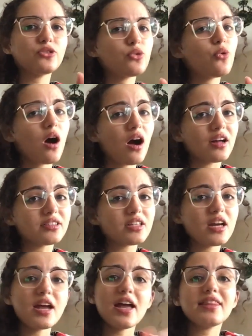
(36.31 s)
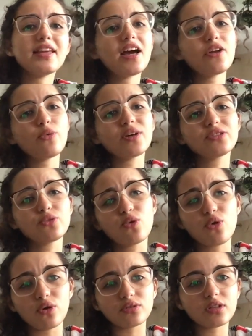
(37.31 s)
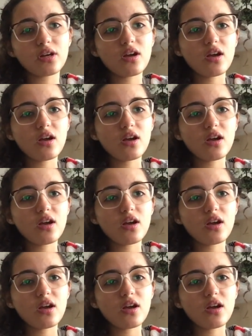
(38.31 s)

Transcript: too hot and the other one too cold.